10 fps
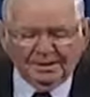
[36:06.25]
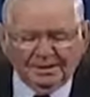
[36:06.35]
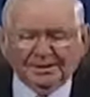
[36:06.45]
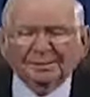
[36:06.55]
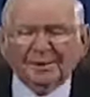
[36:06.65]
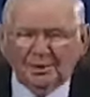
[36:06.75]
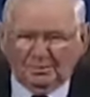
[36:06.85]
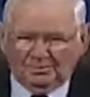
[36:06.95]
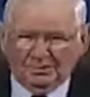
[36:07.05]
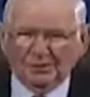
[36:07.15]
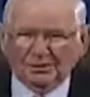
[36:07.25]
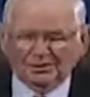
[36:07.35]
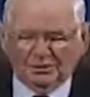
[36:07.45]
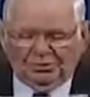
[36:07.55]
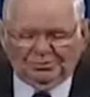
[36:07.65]
I hope she
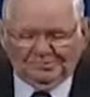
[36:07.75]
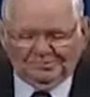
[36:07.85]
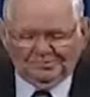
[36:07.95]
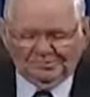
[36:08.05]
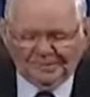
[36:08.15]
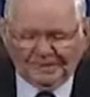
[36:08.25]
enjoys it.